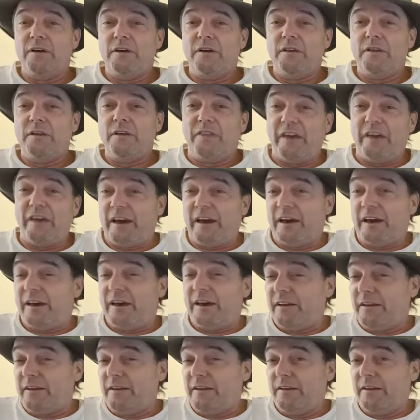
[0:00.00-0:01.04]

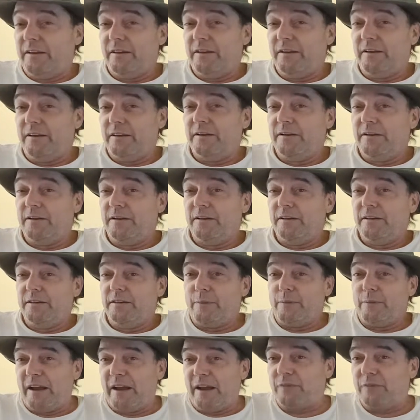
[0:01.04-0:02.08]
that they
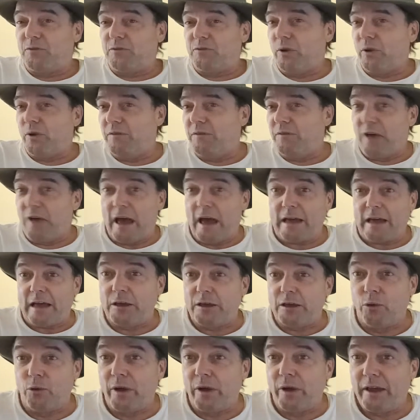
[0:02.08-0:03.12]
might have to
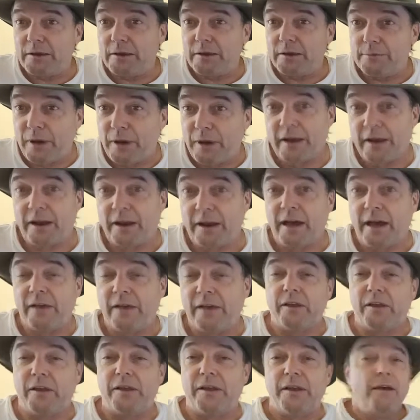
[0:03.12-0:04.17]
evacuate Pine
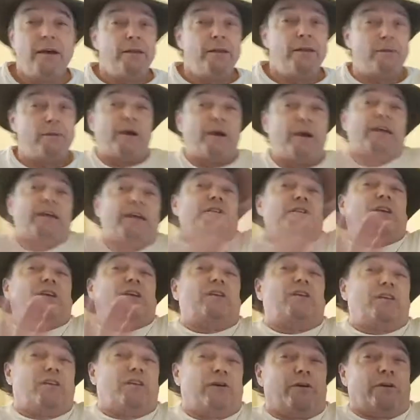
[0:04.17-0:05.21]
Island. They might have to
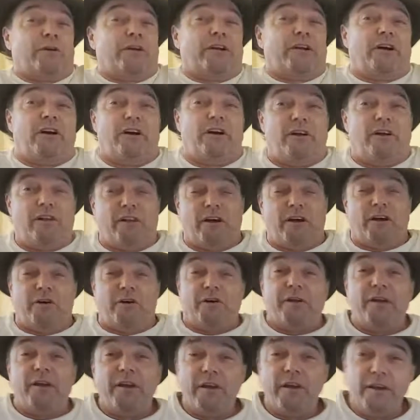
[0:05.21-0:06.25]
clear it all
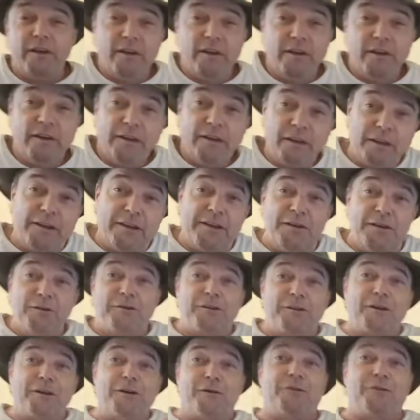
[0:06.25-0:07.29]
out. And you
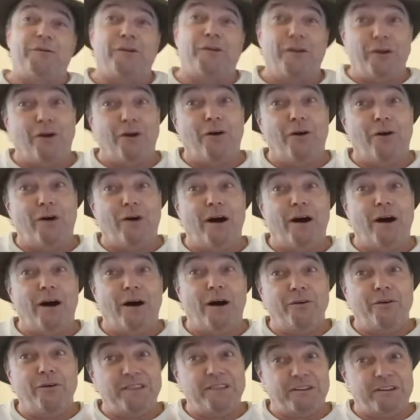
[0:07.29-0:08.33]
don't know
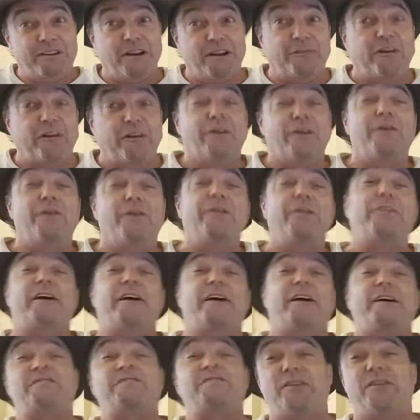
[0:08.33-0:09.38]
how difficult
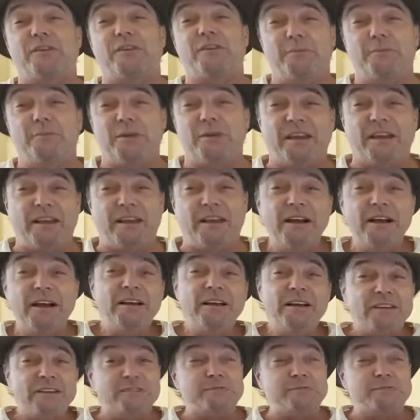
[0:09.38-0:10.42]
that's going to be,
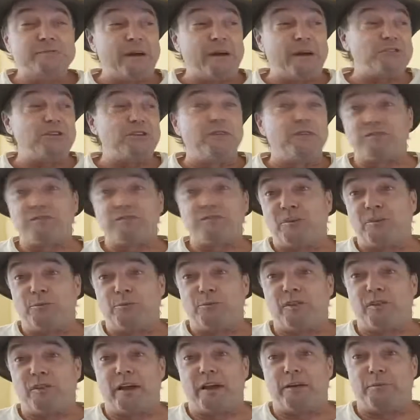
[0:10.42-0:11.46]
especially for
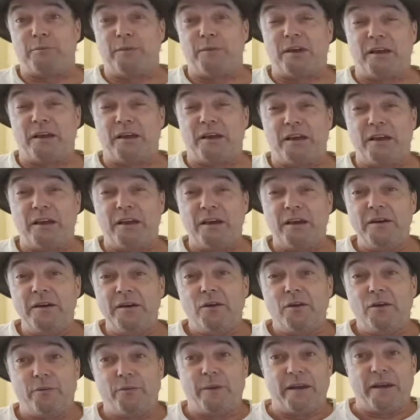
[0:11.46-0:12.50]
someone like me
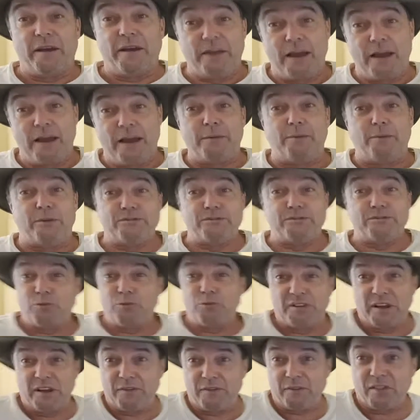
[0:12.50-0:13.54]
or my neighbors who
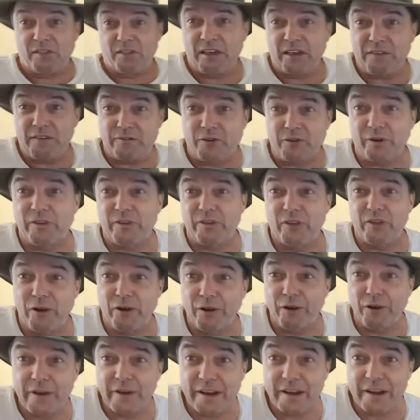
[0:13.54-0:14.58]
wouldn't even leave during the
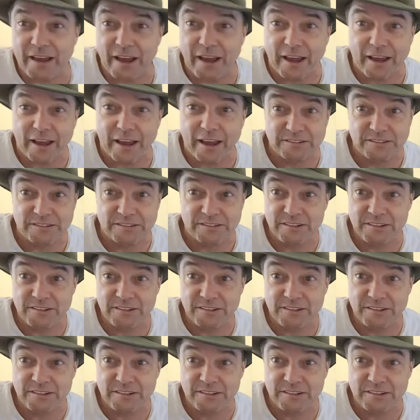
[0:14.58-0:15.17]
hurricanes.